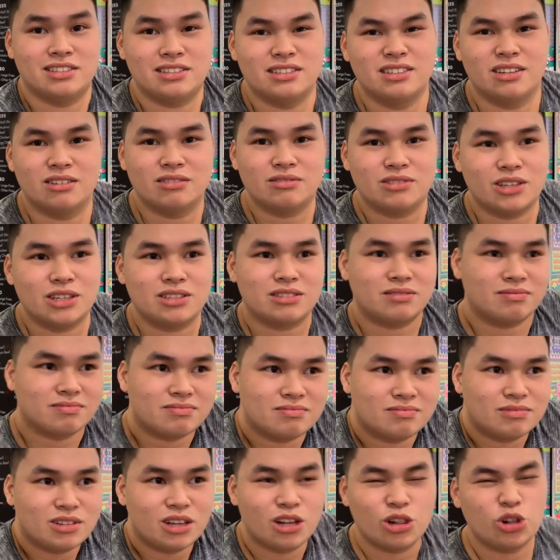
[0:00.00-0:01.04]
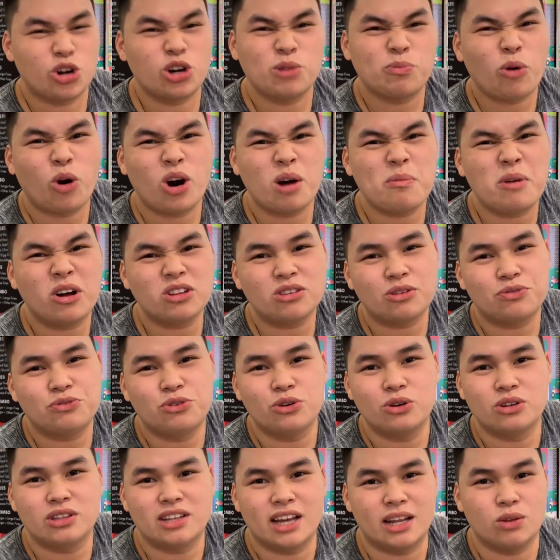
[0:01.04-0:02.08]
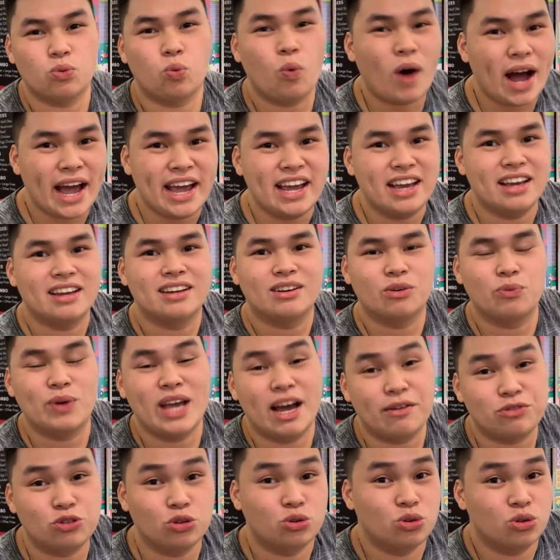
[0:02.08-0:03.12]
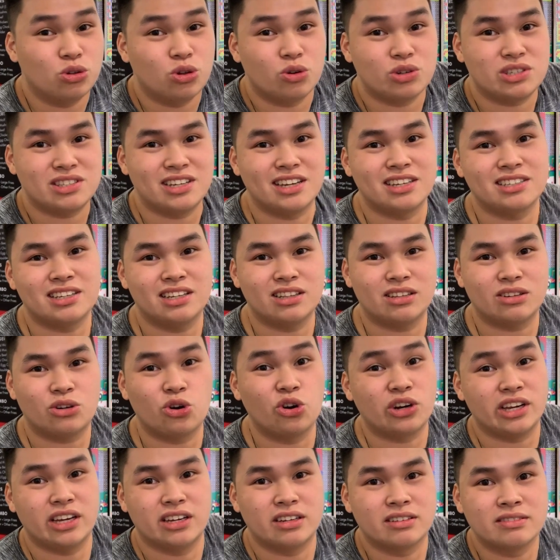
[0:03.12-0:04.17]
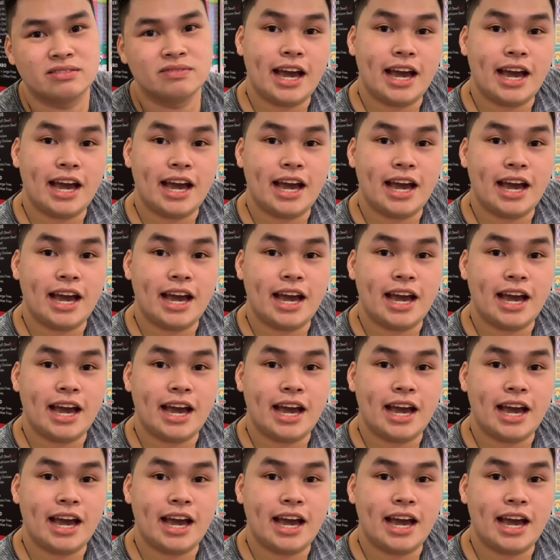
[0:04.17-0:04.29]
You know, just learn more about the food and why we have to do those things in cooking.